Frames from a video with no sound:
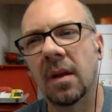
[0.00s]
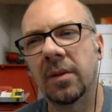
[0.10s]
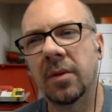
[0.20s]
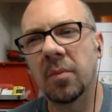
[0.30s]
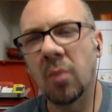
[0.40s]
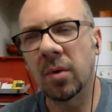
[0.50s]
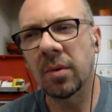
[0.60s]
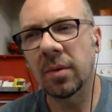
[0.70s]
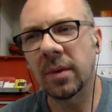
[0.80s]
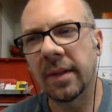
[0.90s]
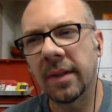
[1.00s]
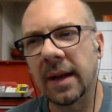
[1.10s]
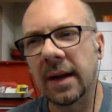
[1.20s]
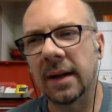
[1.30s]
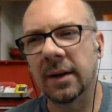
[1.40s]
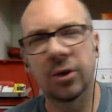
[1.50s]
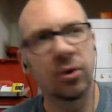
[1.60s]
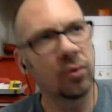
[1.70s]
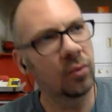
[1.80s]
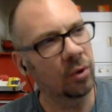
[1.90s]
the more that
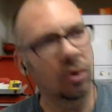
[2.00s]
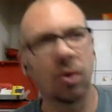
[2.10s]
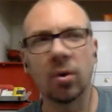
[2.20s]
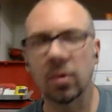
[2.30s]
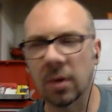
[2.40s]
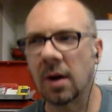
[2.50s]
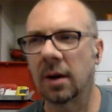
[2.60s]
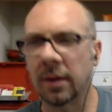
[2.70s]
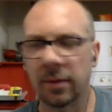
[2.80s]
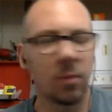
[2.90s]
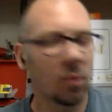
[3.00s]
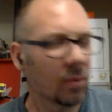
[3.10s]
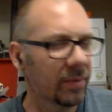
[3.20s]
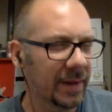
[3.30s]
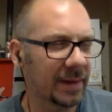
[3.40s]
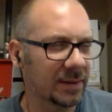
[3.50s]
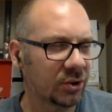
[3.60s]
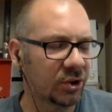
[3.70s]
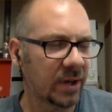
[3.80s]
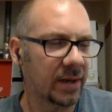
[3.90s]
you go along, the more things
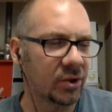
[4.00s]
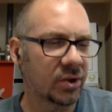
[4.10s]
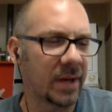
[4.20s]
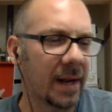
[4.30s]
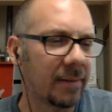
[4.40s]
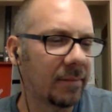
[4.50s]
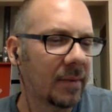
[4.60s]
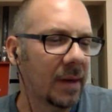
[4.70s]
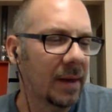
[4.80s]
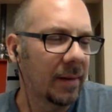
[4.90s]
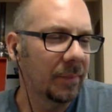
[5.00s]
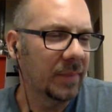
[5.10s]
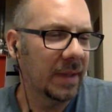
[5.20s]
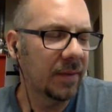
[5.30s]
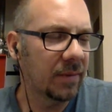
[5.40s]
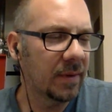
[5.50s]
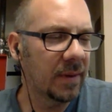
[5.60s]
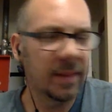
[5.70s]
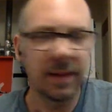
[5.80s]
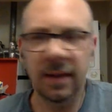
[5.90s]
change. And
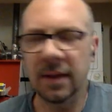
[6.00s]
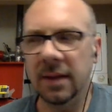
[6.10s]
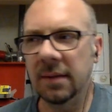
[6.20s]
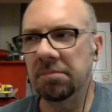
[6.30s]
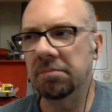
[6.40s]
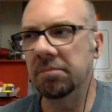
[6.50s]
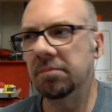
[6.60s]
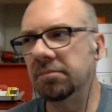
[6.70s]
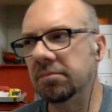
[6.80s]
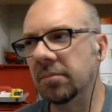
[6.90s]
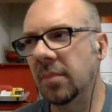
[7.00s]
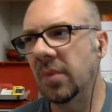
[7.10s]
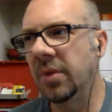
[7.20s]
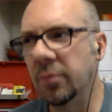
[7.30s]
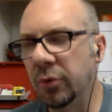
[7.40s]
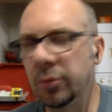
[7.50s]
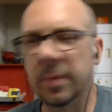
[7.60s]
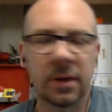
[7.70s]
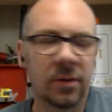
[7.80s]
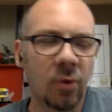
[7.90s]
even the
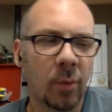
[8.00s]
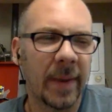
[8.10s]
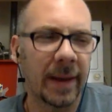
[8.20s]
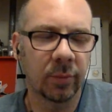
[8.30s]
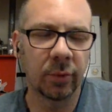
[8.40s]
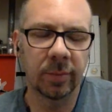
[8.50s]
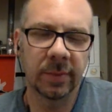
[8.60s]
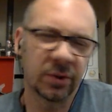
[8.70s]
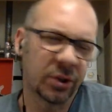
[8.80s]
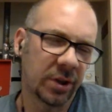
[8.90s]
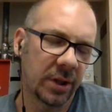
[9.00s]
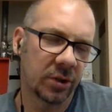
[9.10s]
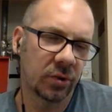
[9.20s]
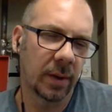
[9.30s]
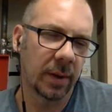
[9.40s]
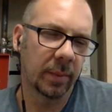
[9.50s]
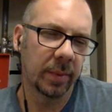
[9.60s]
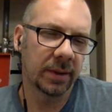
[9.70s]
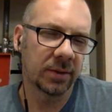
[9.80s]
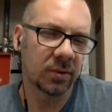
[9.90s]
movement, the nomad movement has changed quite a
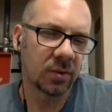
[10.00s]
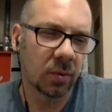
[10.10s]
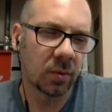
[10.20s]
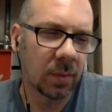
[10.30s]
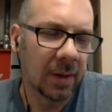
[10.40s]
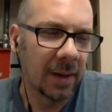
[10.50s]
bit. So